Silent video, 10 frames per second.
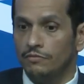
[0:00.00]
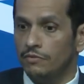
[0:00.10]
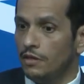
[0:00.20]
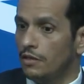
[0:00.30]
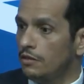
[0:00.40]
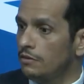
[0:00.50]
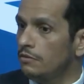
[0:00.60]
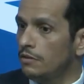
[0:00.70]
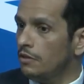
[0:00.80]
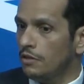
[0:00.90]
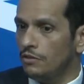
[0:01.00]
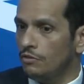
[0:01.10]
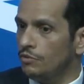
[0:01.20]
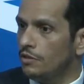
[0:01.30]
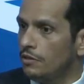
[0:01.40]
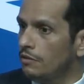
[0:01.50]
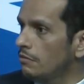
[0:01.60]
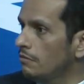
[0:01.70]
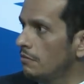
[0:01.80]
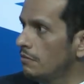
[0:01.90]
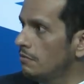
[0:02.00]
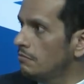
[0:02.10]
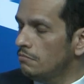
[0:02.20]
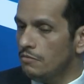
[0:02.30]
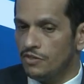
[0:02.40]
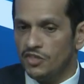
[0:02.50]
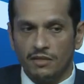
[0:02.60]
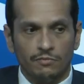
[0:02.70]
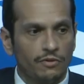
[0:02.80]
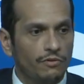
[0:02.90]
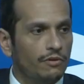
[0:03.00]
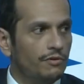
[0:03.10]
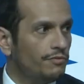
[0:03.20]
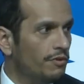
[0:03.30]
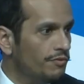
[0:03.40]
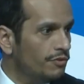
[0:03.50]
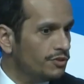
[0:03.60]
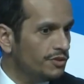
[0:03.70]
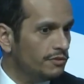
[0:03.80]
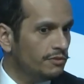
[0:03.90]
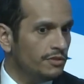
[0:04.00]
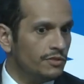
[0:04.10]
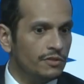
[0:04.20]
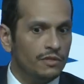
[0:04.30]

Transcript: And in Qatar, we are the same of, of those countries.